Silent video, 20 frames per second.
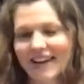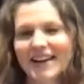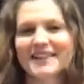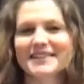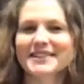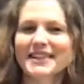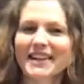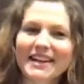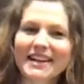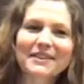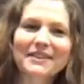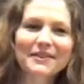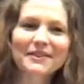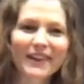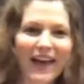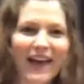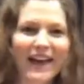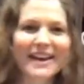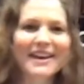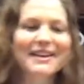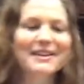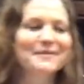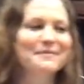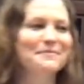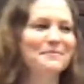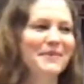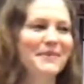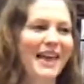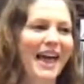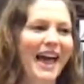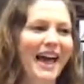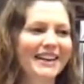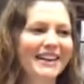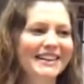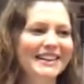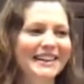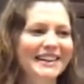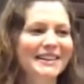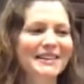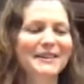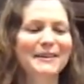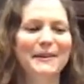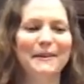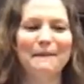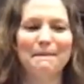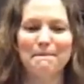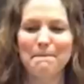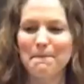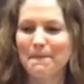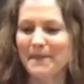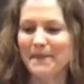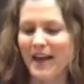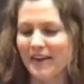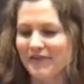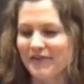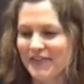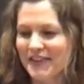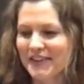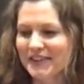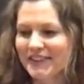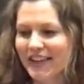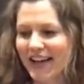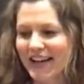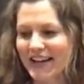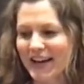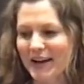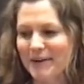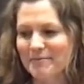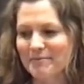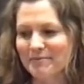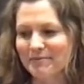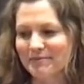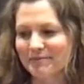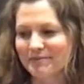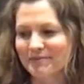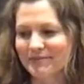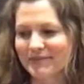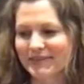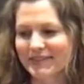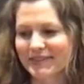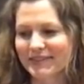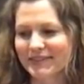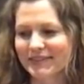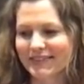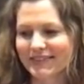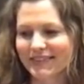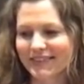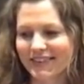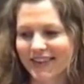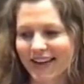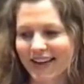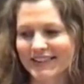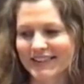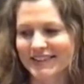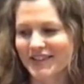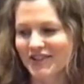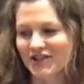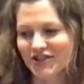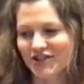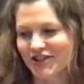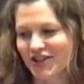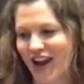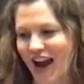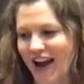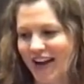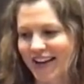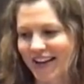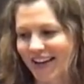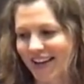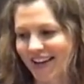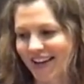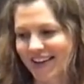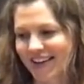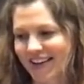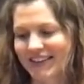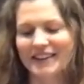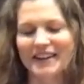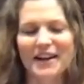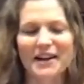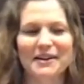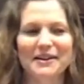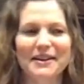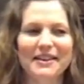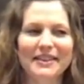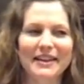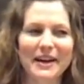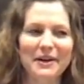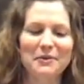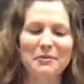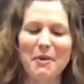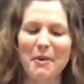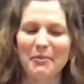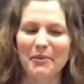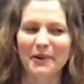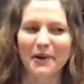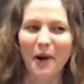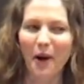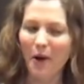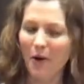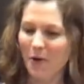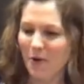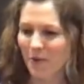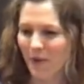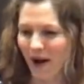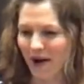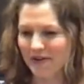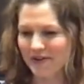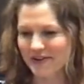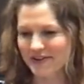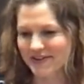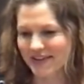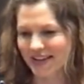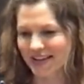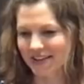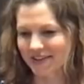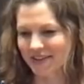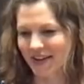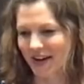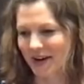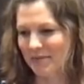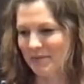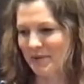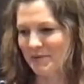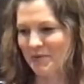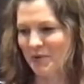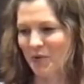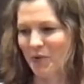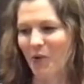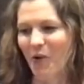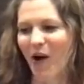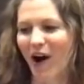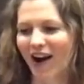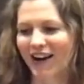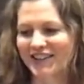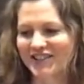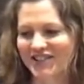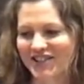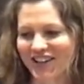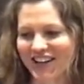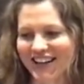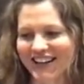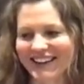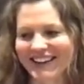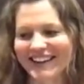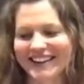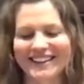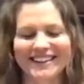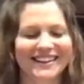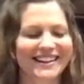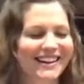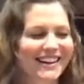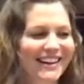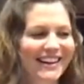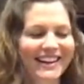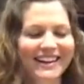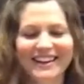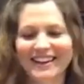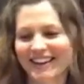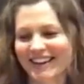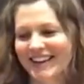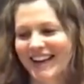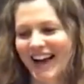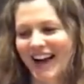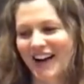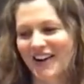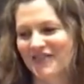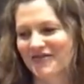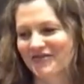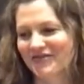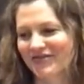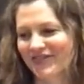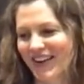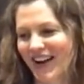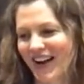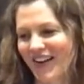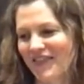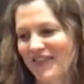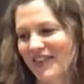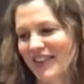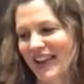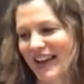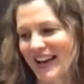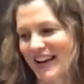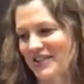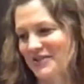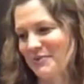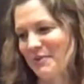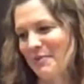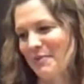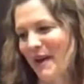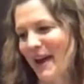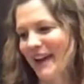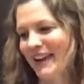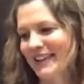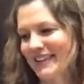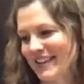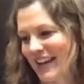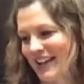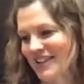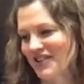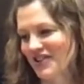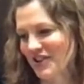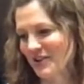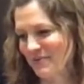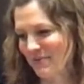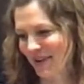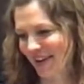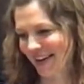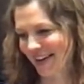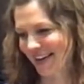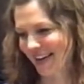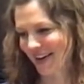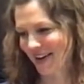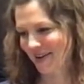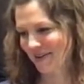it's getting late, and I feel like I'm, like, just chatting, and I remember, oh, wow, there's, like, a lot of people watching, and I feel like I should be paying attention, but